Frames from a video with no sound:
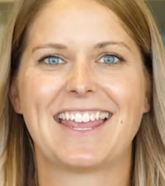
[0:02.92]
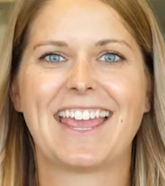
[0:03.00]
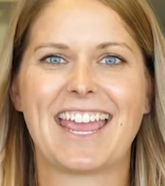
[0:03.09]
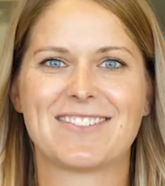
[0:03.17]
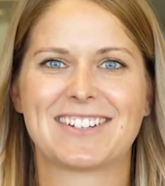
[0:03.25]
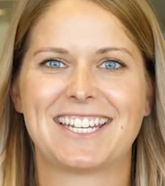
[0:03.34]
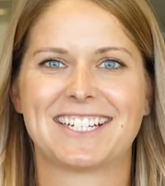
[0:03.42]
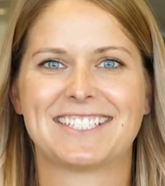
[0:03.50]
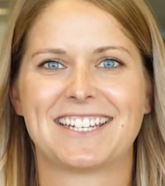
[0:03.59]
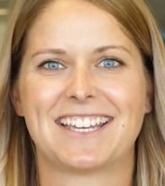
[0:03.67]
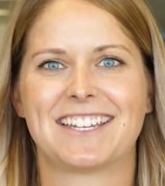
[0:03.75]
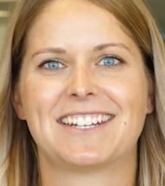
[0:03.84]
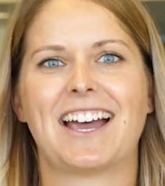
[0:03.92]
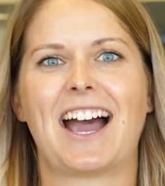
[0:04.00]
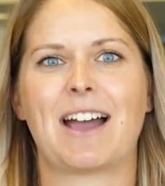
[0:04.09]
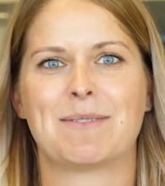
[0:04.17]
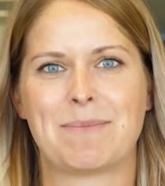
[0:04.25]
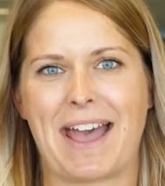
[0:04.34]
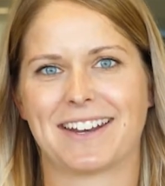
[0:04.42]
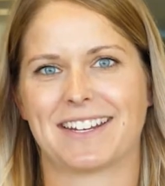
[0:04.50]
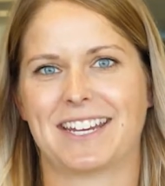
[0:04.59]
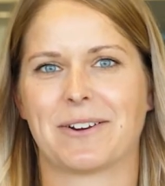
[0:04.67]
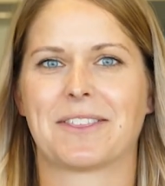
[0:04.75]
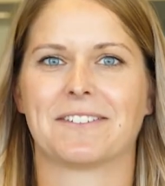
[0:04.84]
Hey Penticton, I'm Amanda
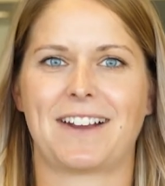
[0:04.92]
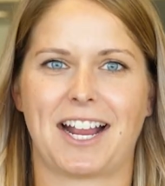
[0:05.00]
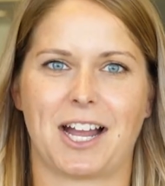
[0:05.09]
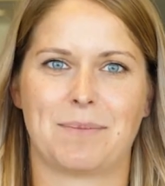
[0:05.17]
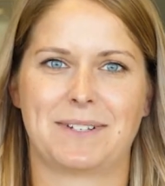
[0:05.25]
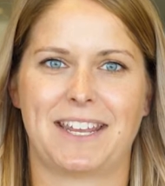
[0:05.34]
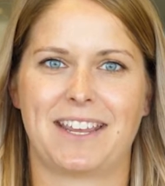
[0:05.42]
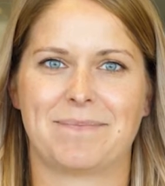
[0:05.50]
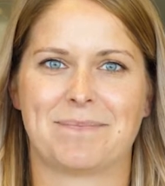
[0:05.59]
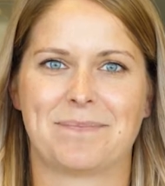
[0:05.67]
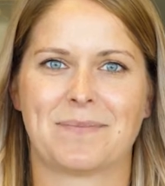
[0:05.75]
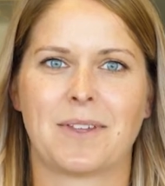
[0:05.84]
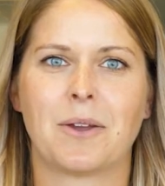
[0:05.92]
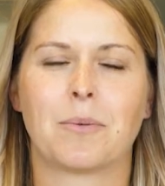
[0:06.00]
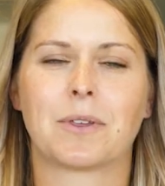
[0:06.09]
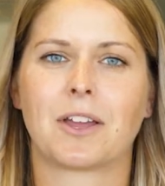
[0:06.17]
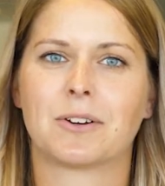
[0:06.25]
here with a rec update. With our